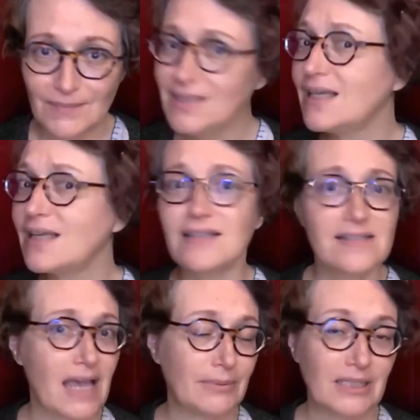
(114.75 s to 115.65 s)
Nothing is
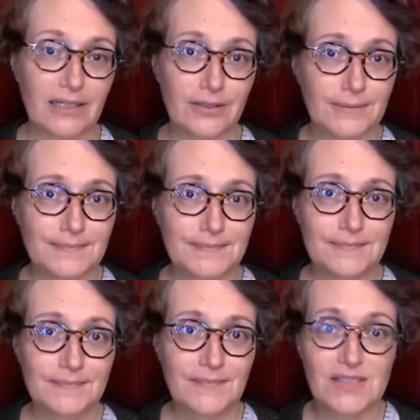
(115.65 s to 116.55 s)
happening here.
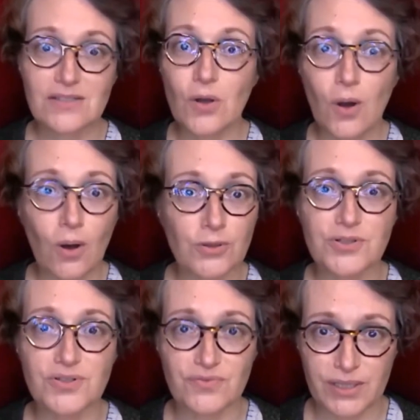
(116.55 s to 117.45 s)
This is all
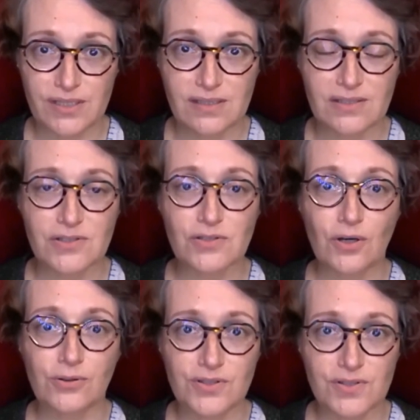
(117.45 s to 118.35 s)
just voice. This is
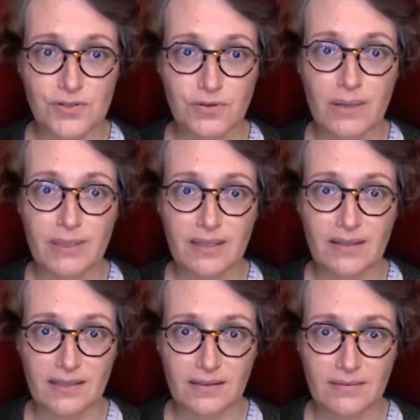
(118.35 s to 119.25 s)
all just describing a
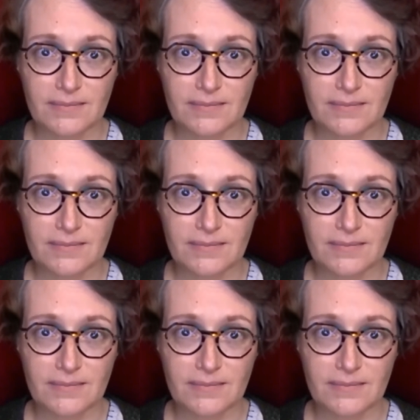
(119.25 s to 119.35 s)
thing.